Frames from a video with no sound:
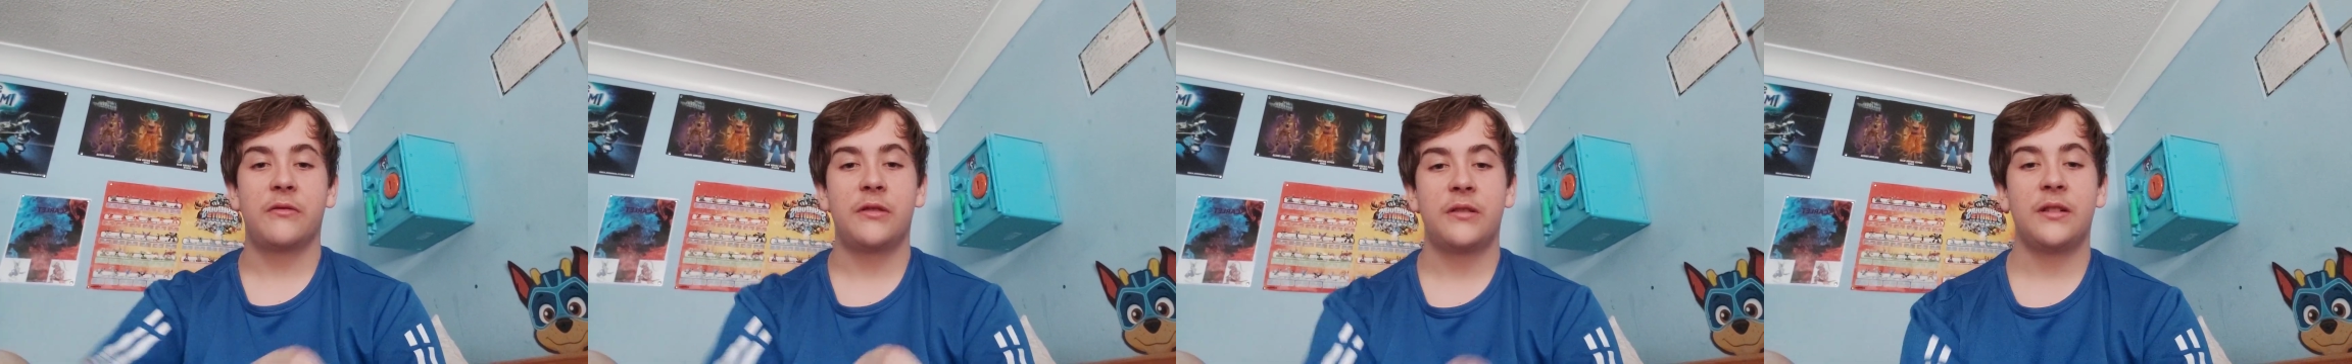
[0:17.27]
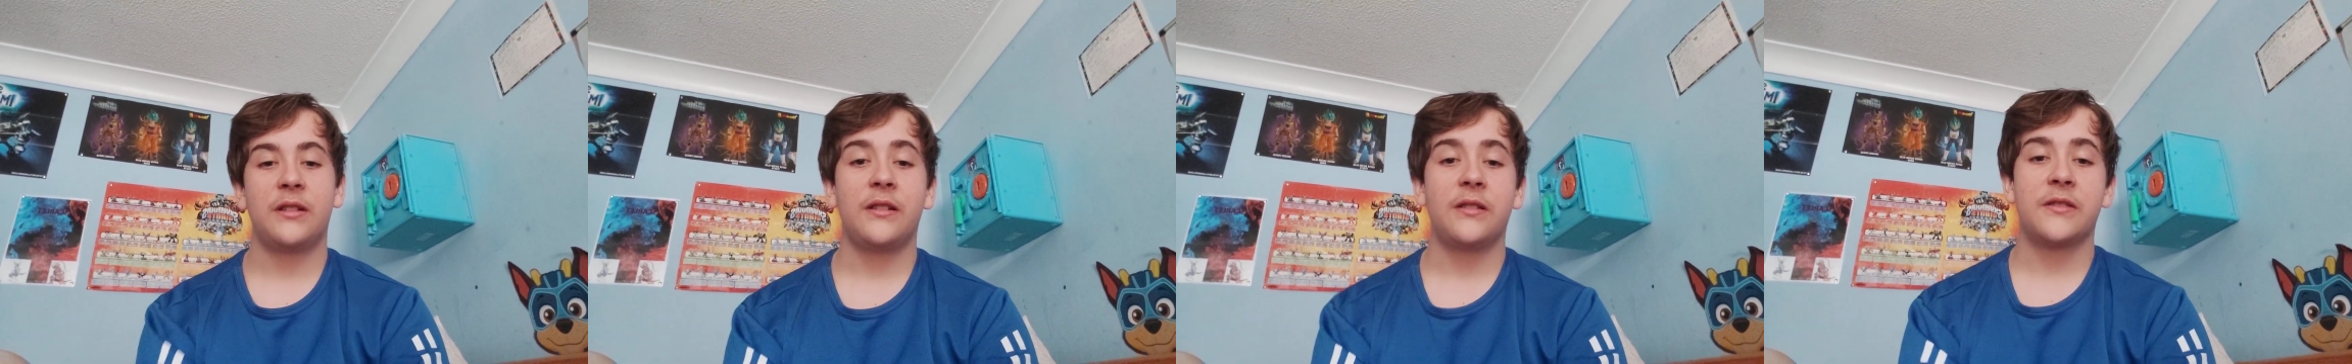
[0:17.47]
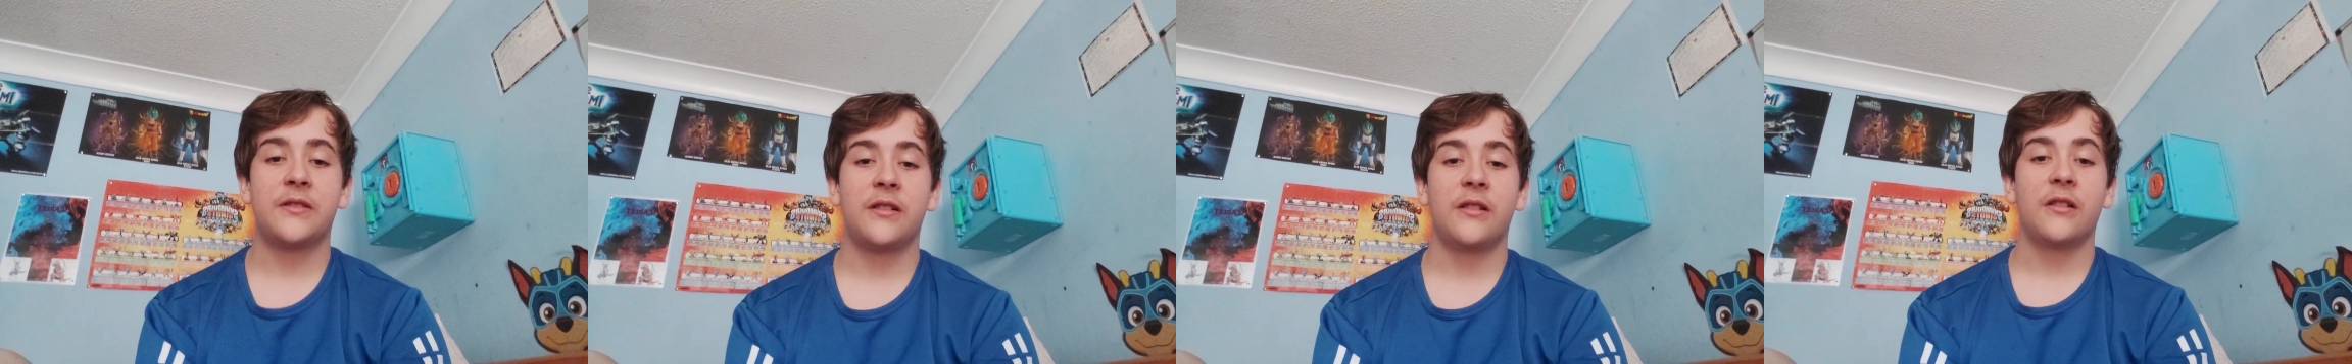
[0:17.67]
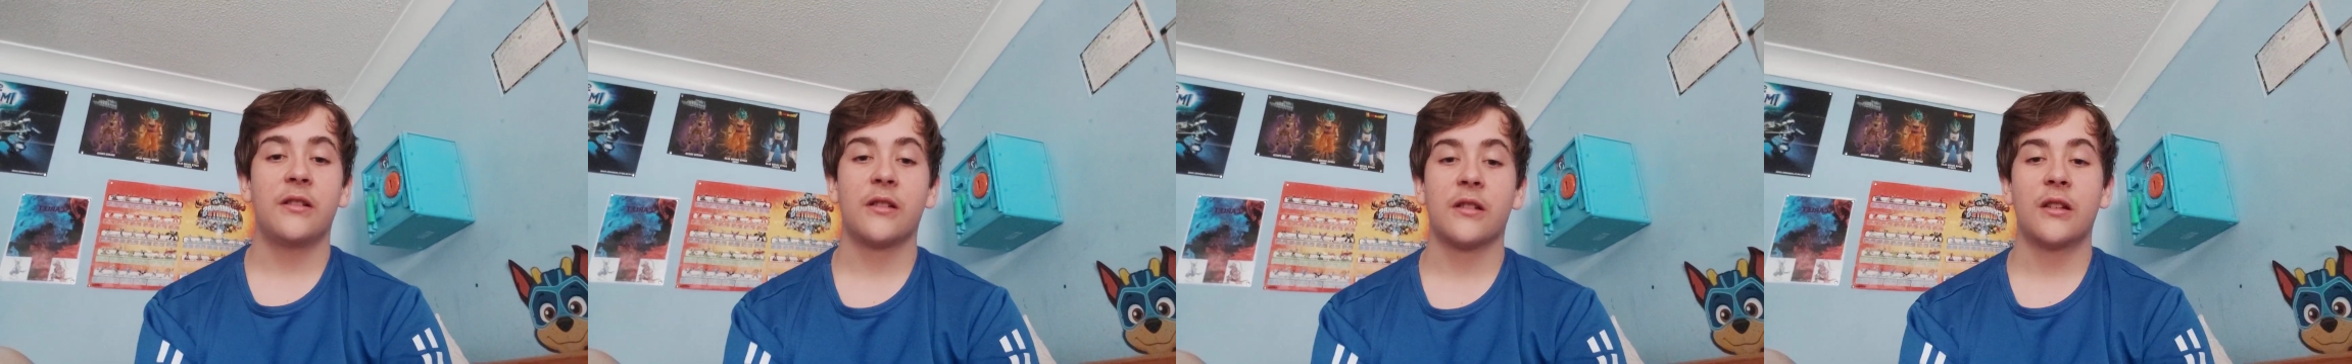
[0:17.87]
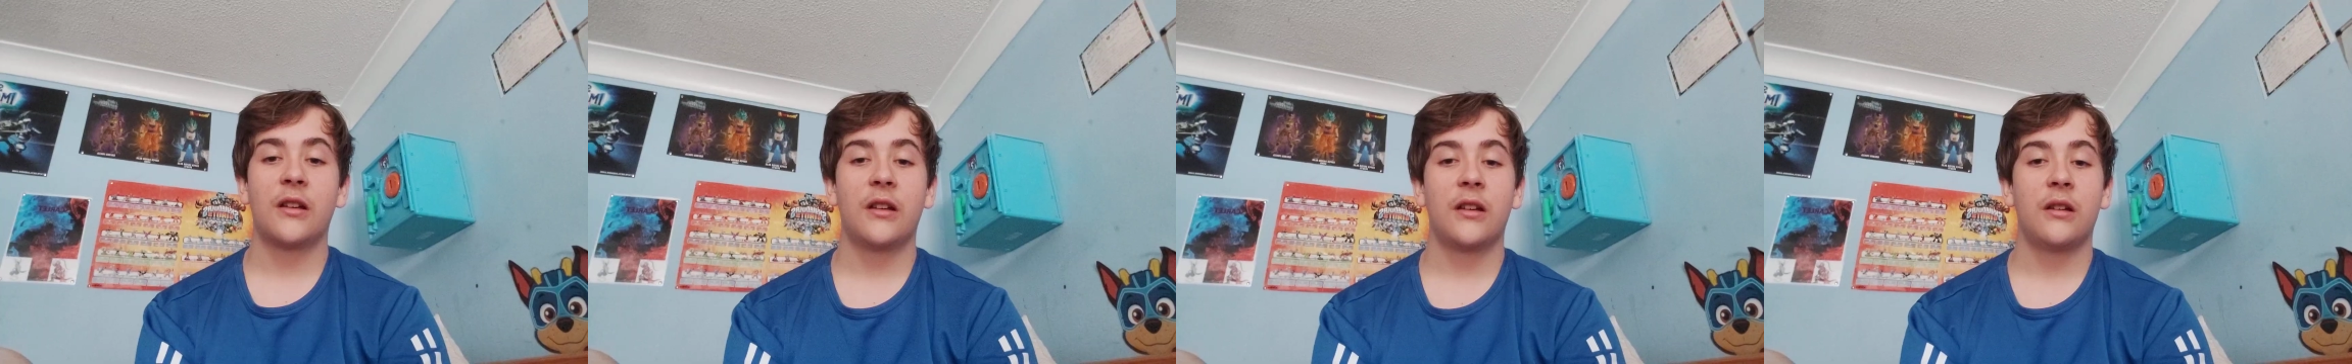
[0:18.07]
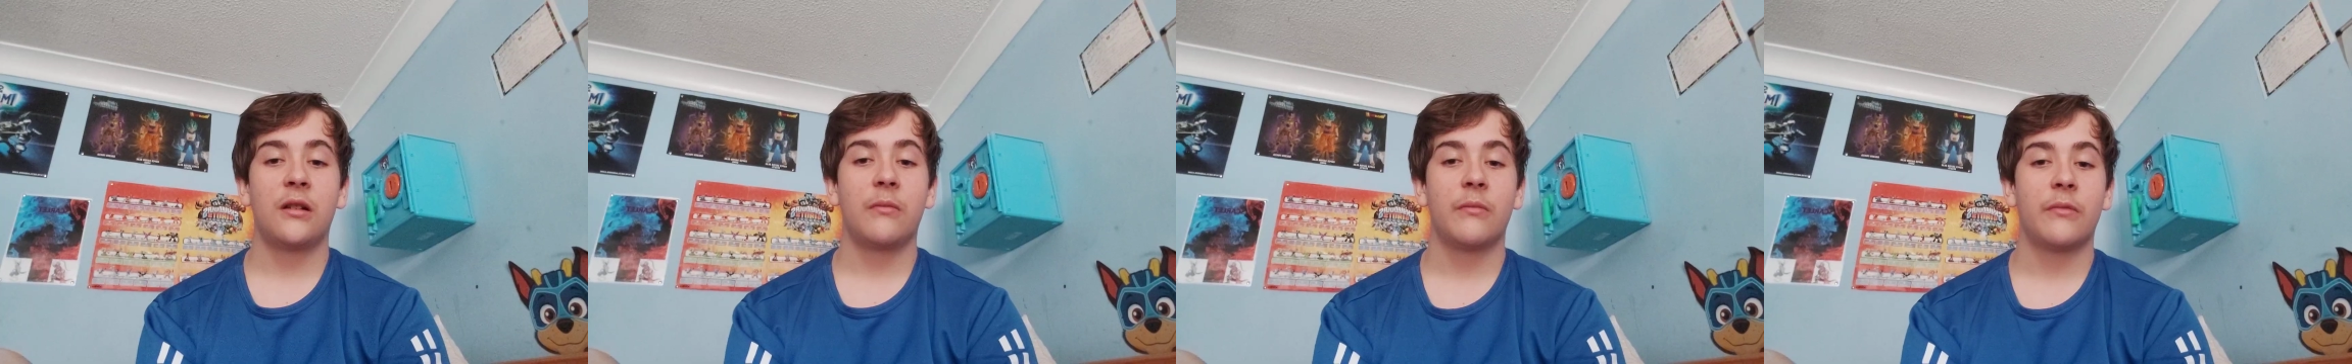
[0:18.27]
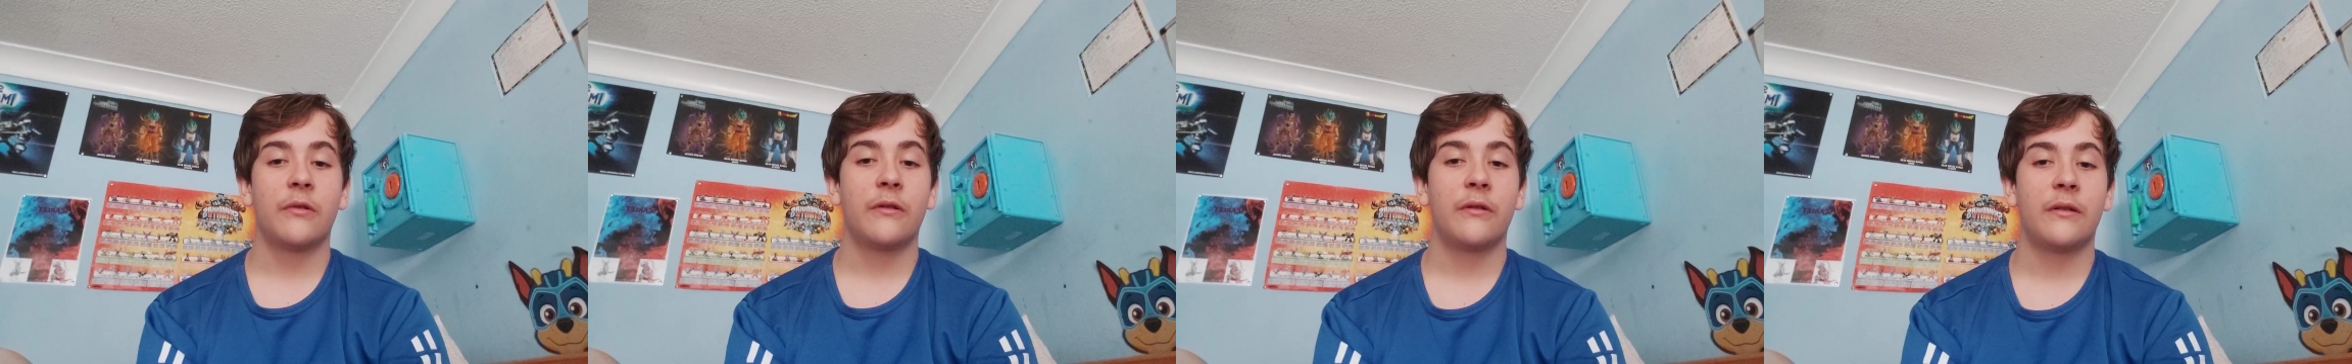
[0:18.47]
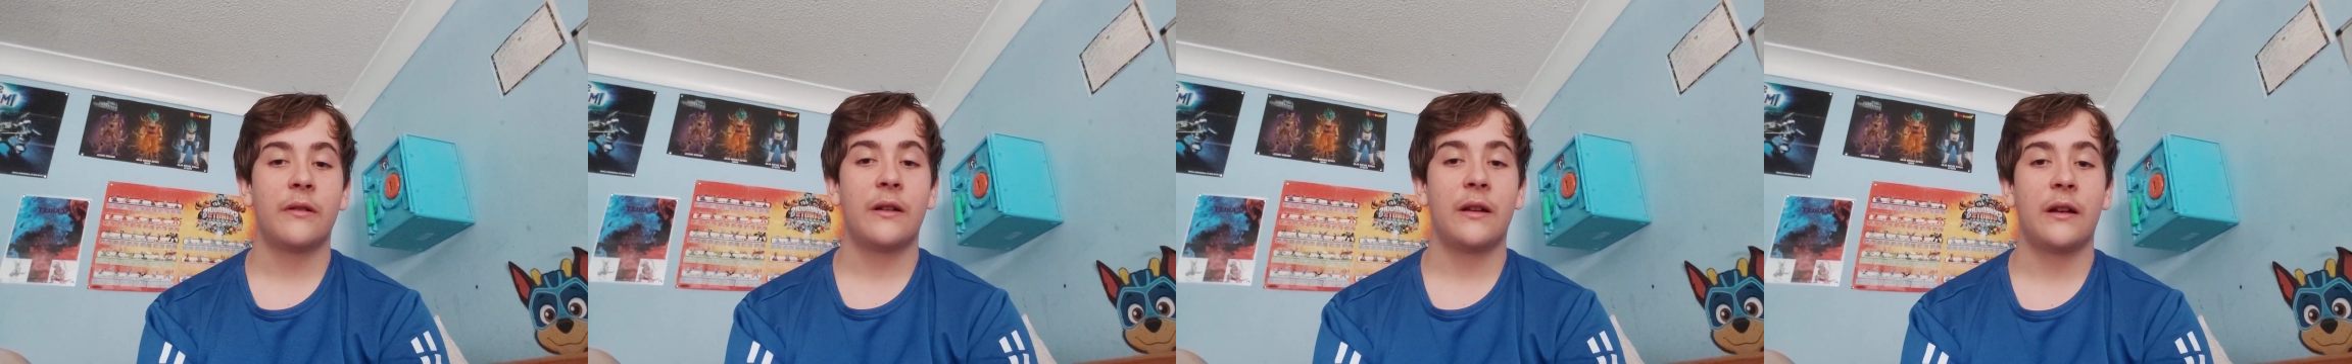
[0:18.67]
TZ in the game,
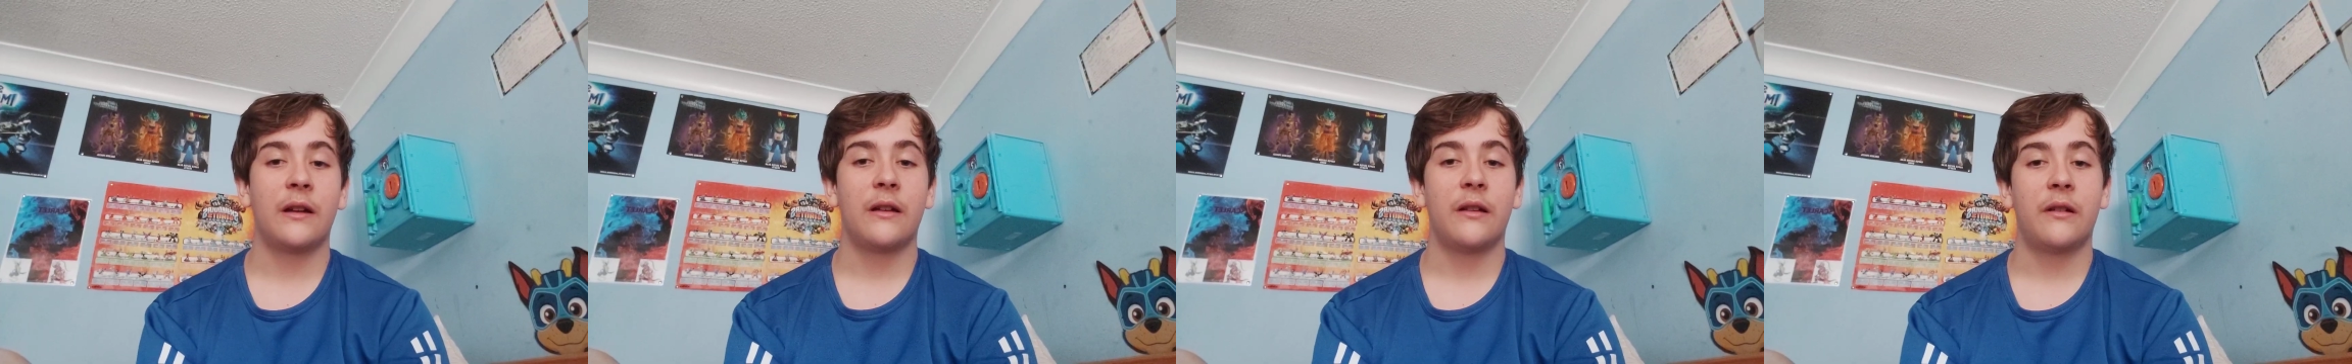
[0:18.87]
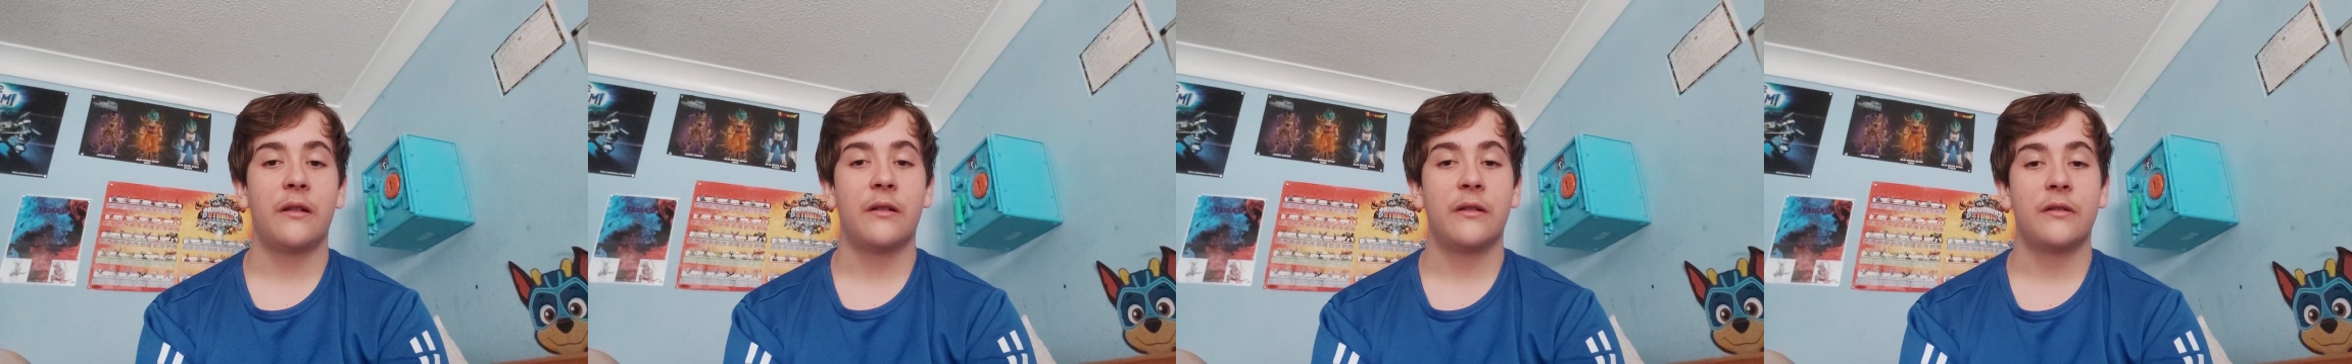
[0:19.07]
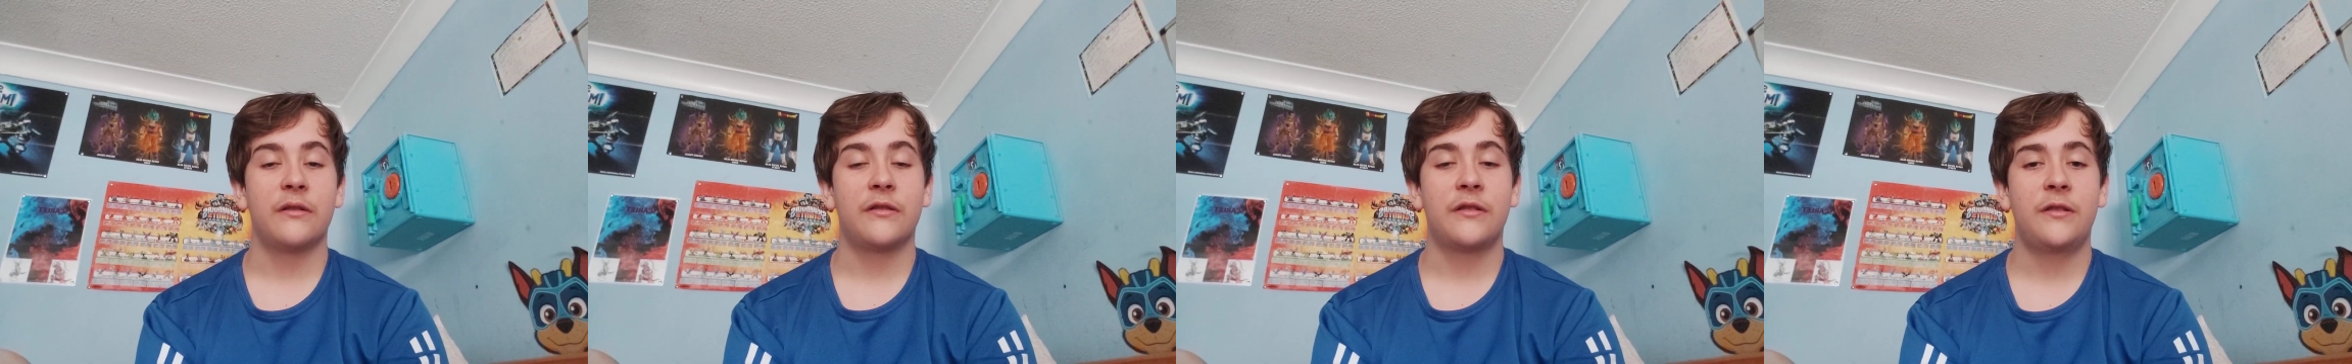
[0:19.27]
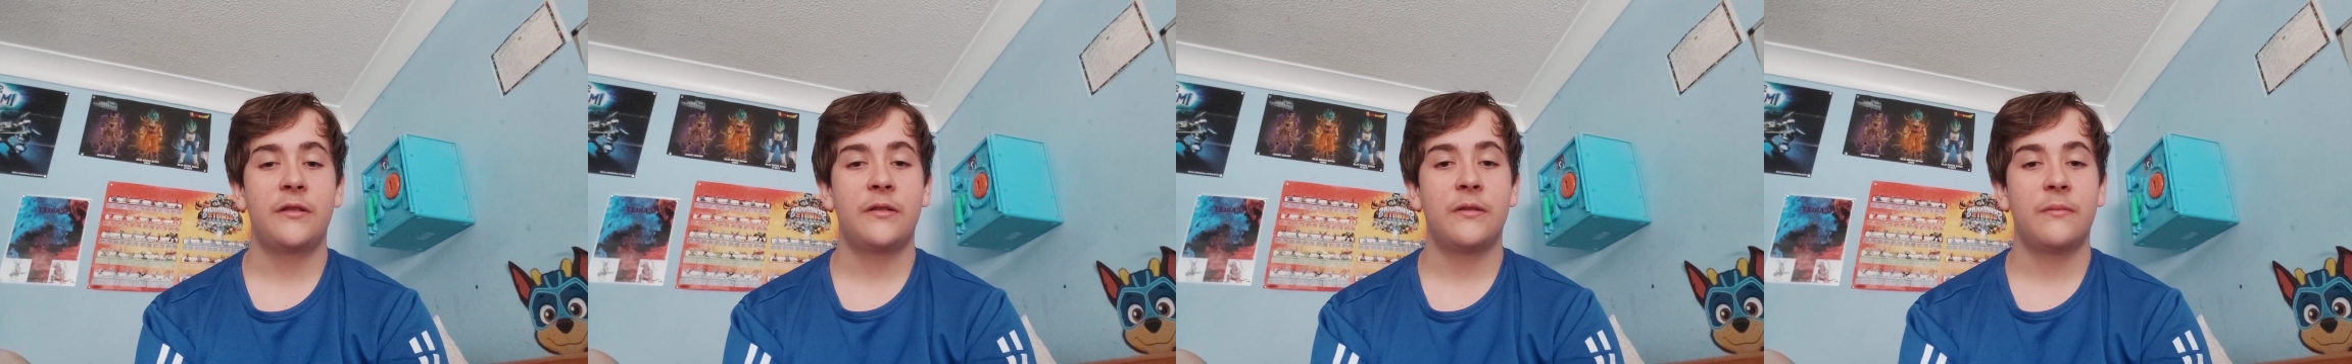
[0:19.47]
and